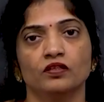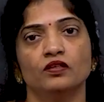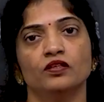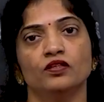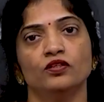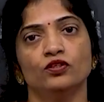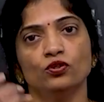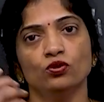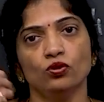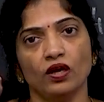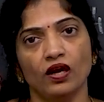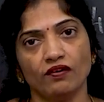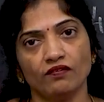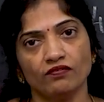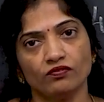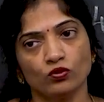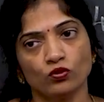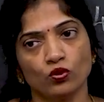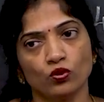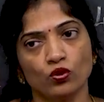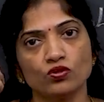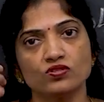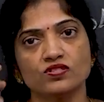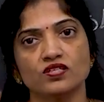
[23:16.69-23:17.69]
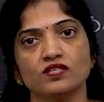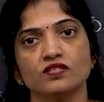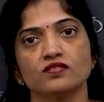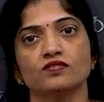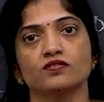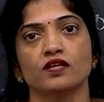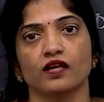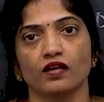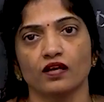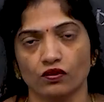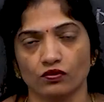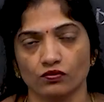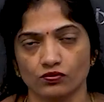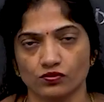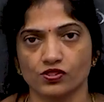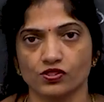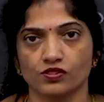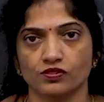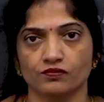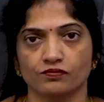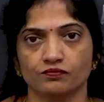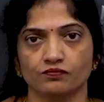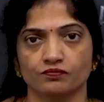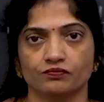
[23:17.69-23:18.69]
you have to close his account.
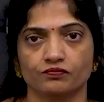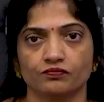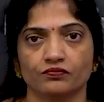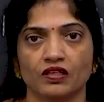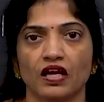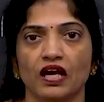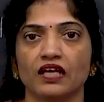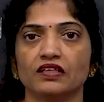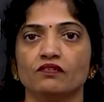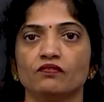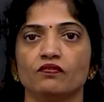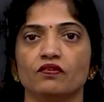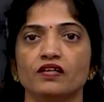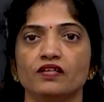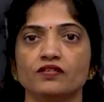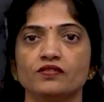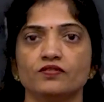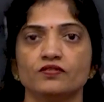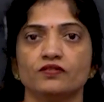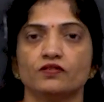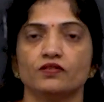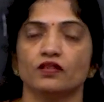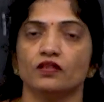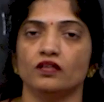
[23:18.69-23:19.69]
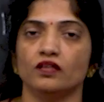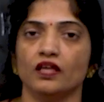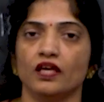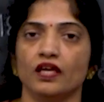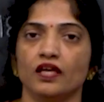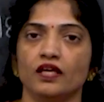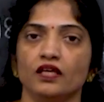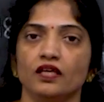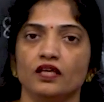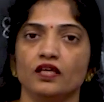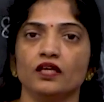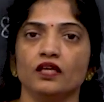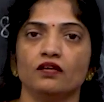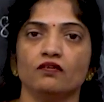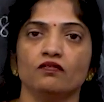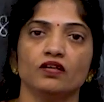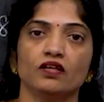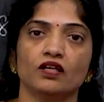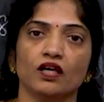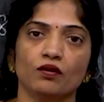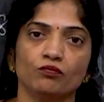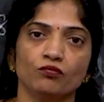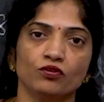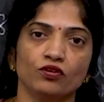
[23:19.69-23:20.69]
Otherwise daily he will
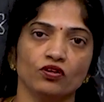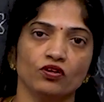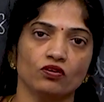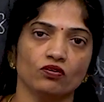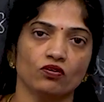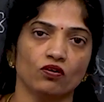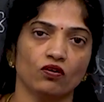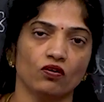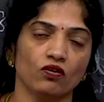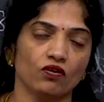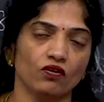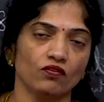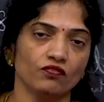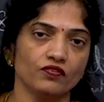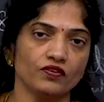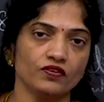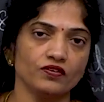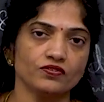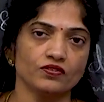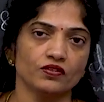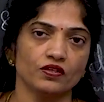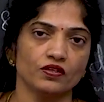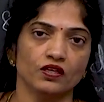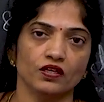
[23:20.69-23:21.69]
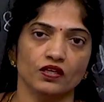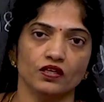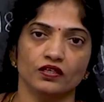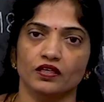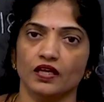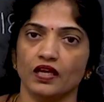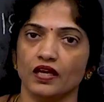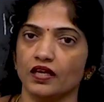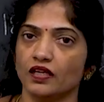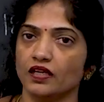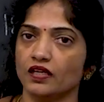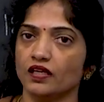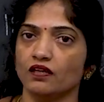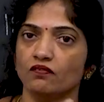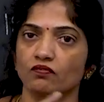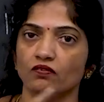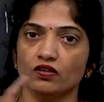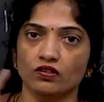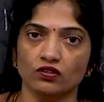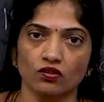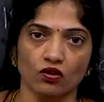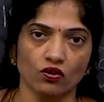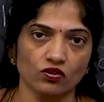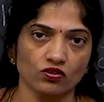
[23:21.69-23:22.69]
come to your office, daily he
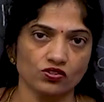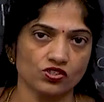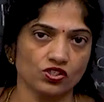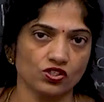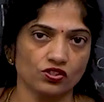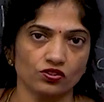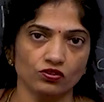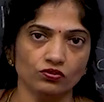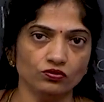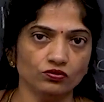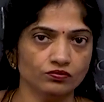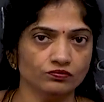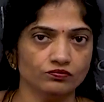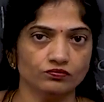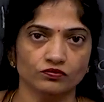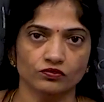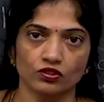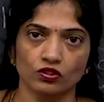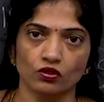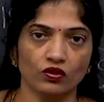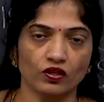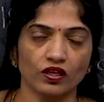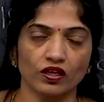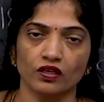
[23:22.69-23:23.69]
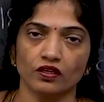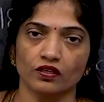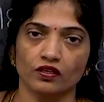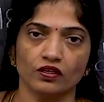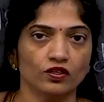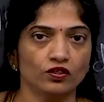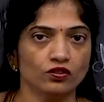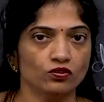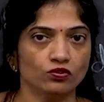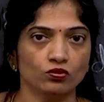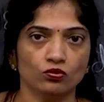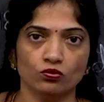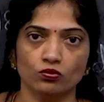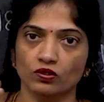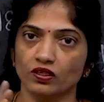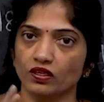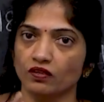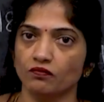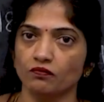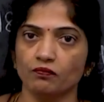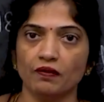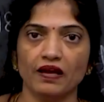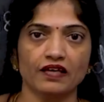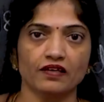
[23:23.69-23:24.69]
will torture you, okay, to
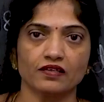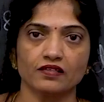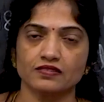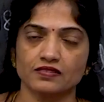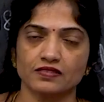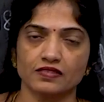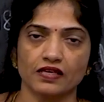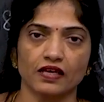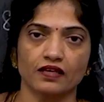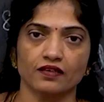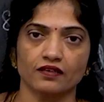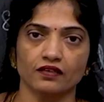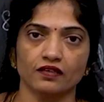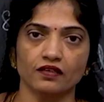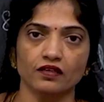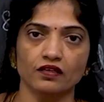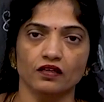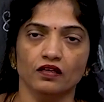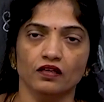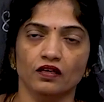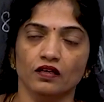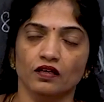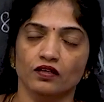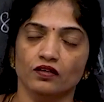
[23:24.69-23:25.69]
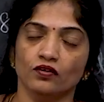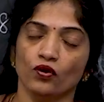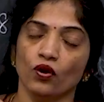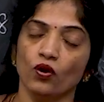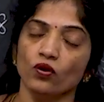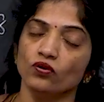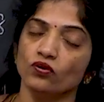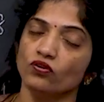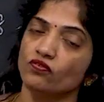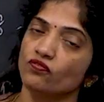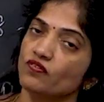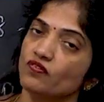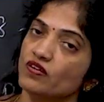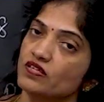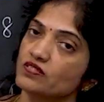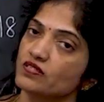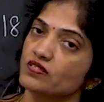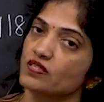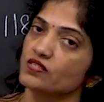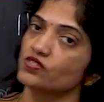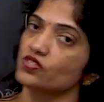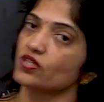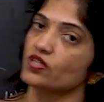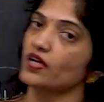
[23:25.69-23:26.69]
give back his salary. Not to face
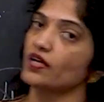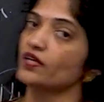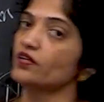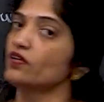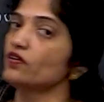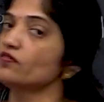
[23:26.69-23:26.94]
such kind